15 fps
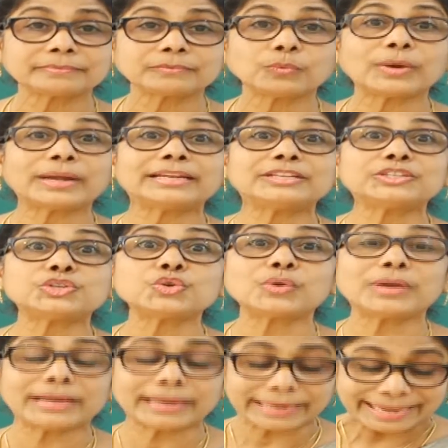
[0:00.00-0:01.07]
What else?
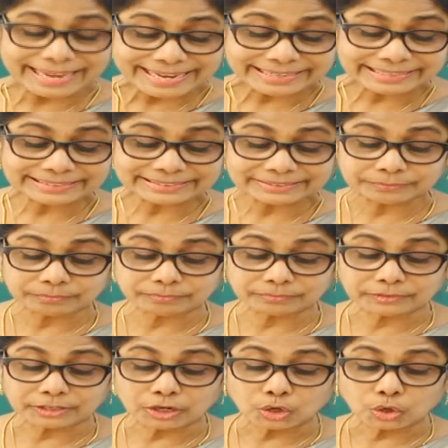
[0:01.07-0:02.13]
Sugar cane
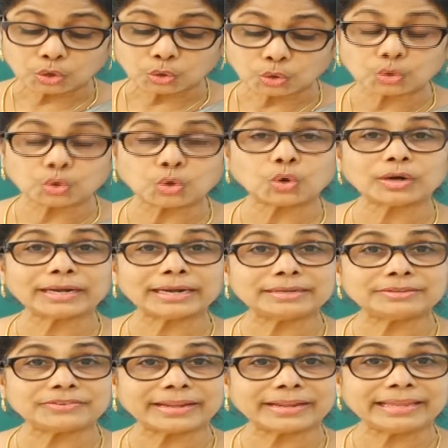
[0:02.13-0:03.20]

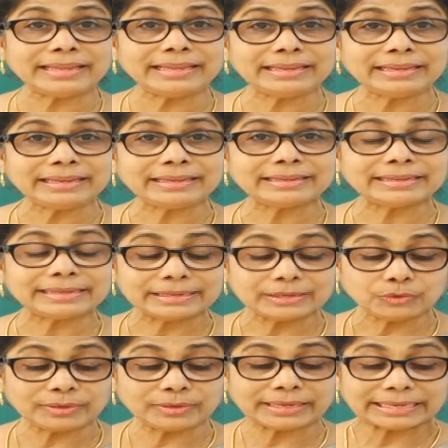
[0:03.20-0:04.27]
coconut tree,
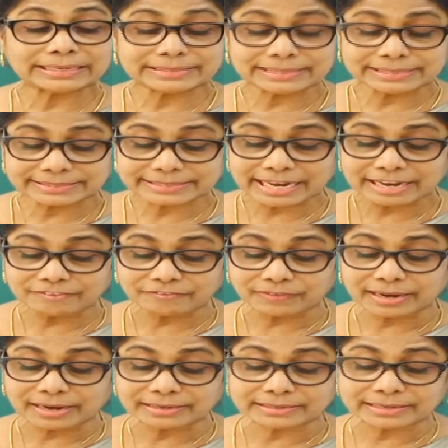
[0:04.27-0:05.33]
you can see
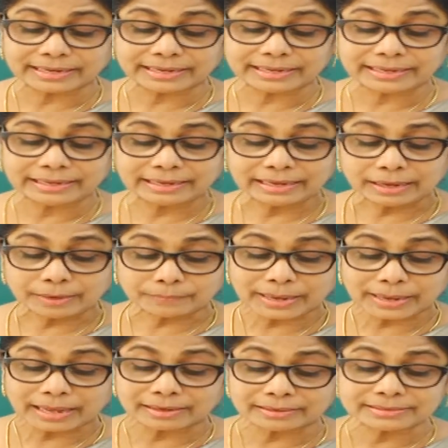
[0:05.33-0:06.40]
sunflower tree,
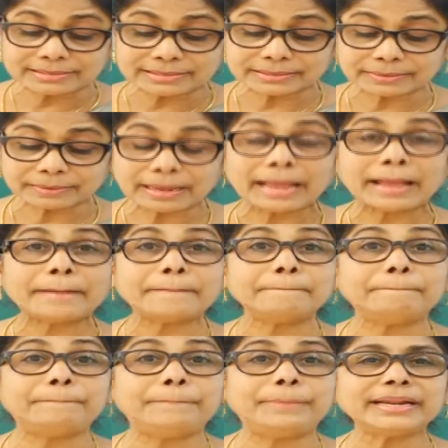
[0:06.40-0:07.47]
plant,
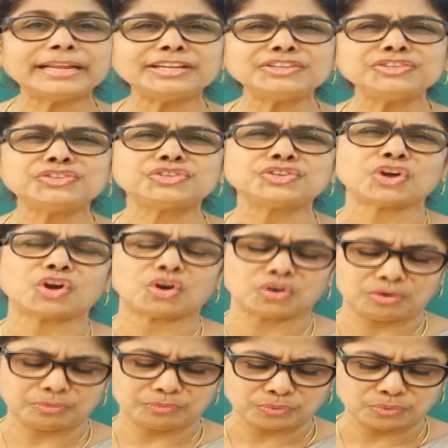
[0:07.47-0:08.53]

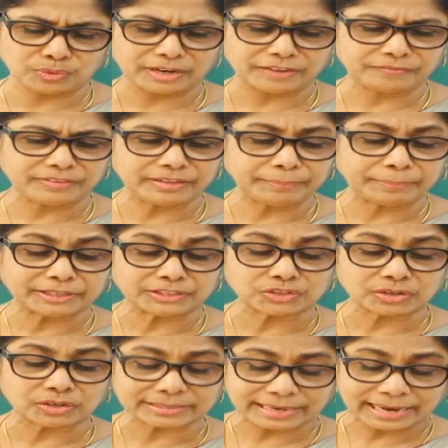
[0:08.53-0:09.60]
brinjal. Oh, lovely
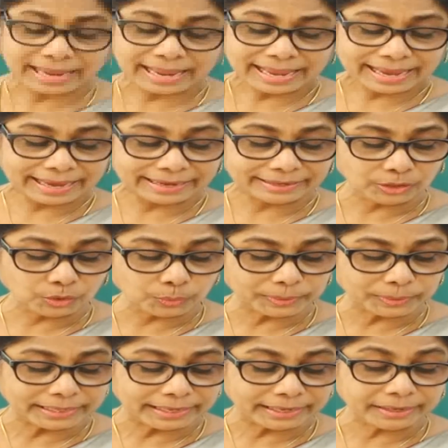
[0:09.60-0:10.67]
brinjals are hanging
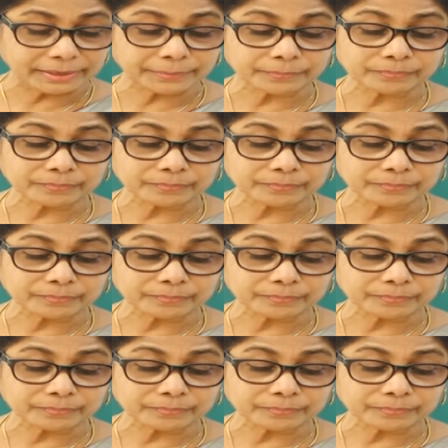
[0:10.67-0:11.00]
over there.